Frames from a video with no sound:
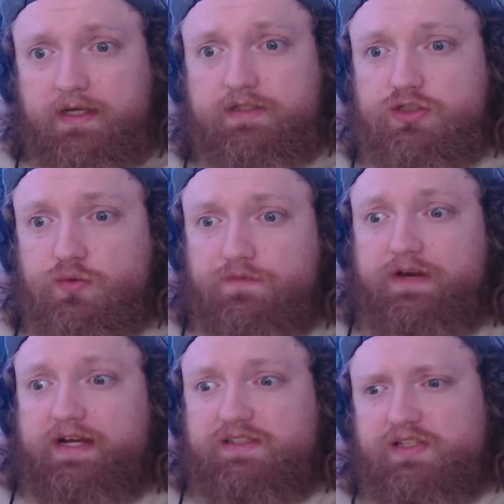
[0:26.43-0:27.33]
do in
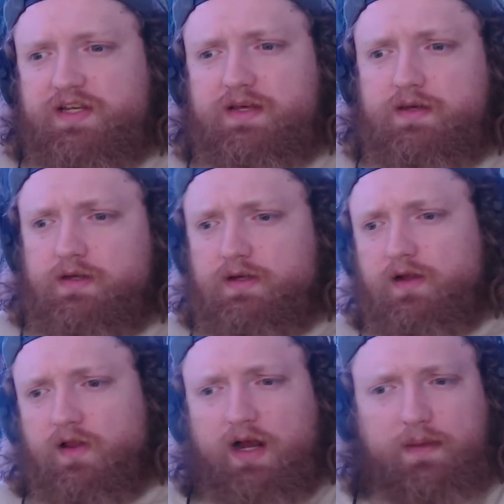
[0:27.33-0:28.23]
fact see a
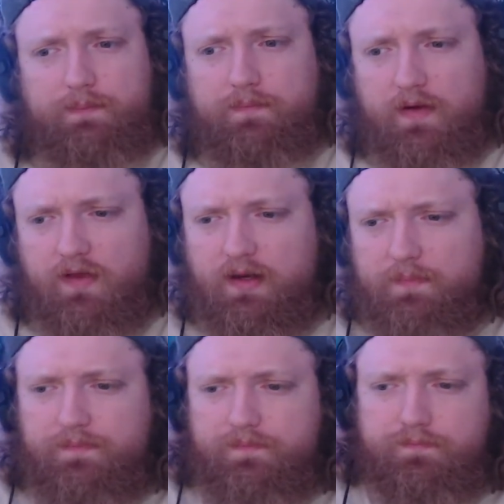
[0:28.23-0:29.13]
lot of a lot of
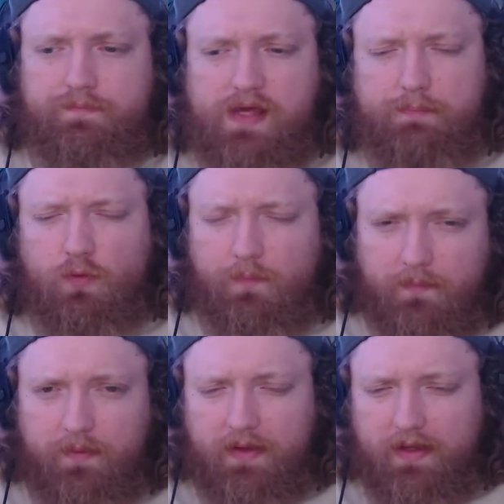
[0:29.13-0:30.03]
people
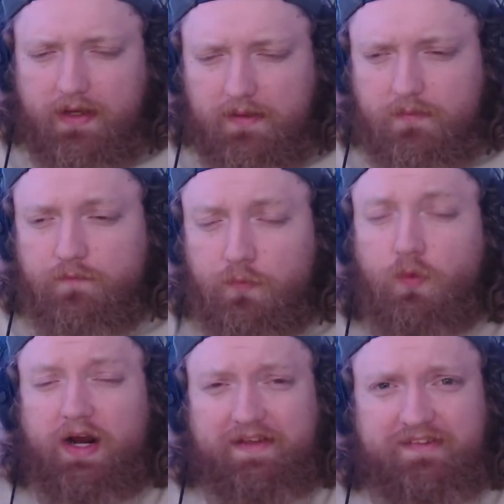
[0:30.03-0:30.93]
from what
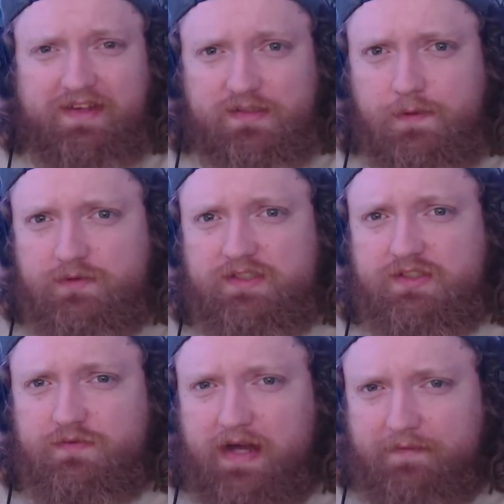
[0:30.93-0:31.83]
I see, it's mostly
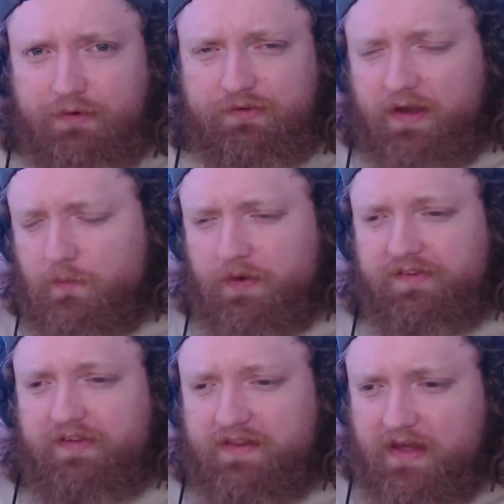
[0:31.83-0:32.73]
survivors. I don't want to
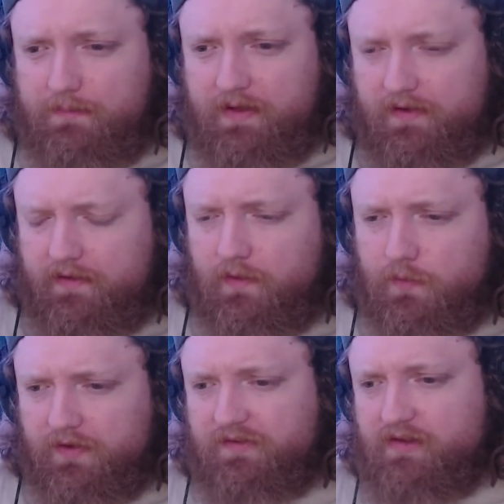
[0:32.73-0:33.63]
say that because I don't want
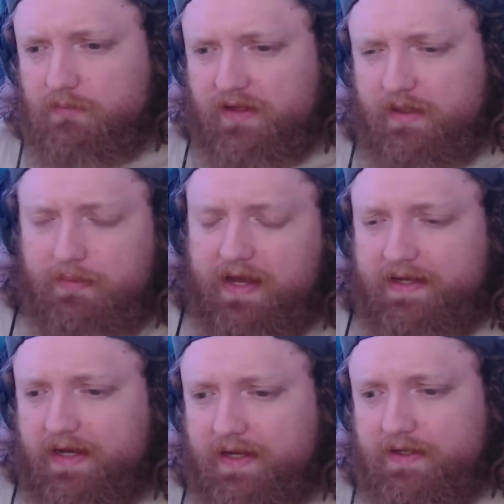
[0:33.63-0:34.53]
to seem like I'm that
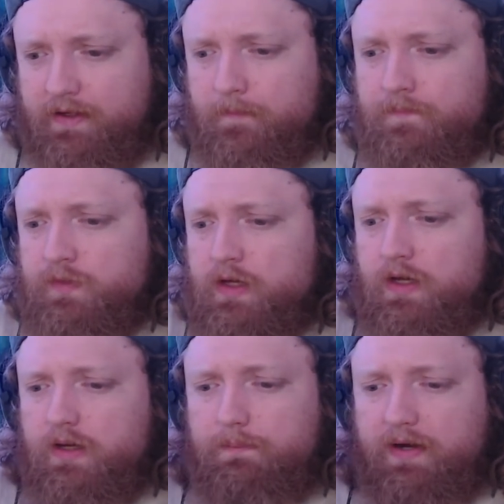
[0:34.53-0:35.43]
guy, you know.
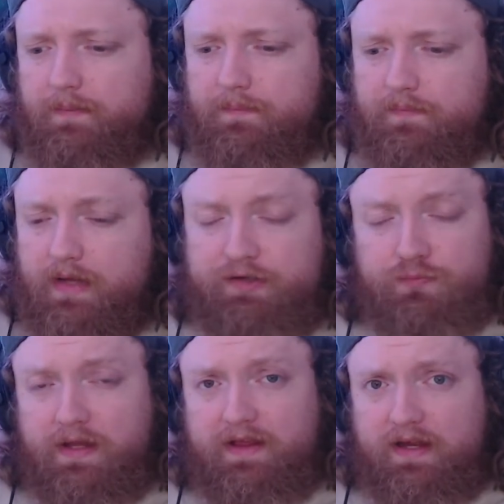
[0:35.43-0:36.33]
But I do
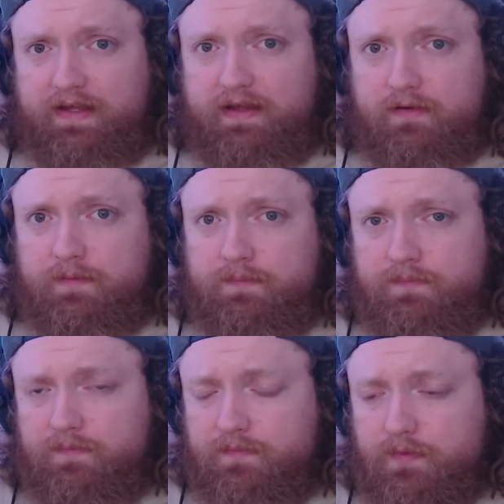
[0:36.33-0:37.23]
play a lot of killer,
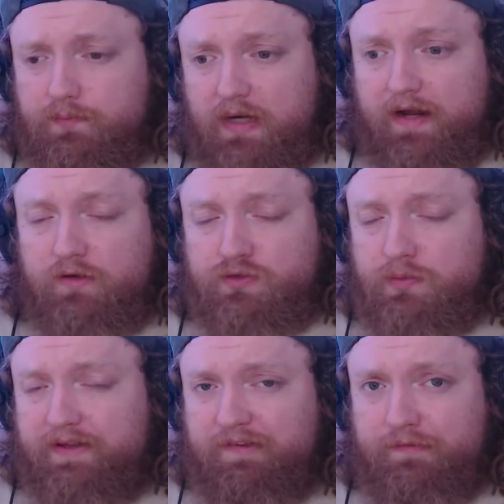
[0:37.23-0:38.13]
but I also
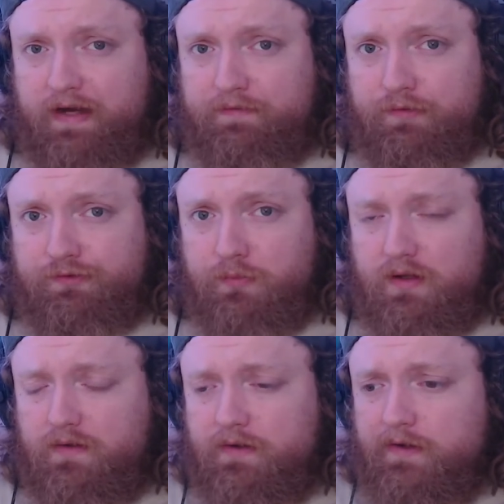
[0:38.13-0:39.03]
play survivor as well.
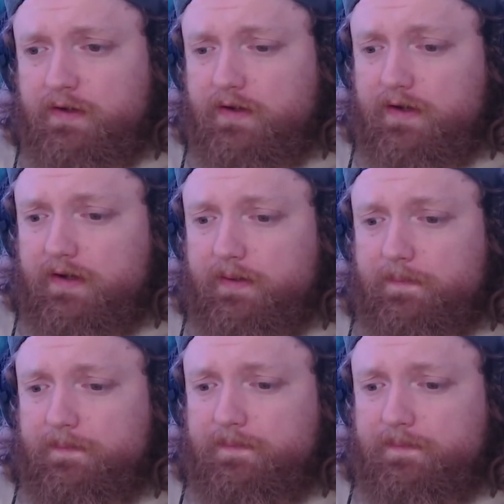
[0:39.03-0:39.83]
Um,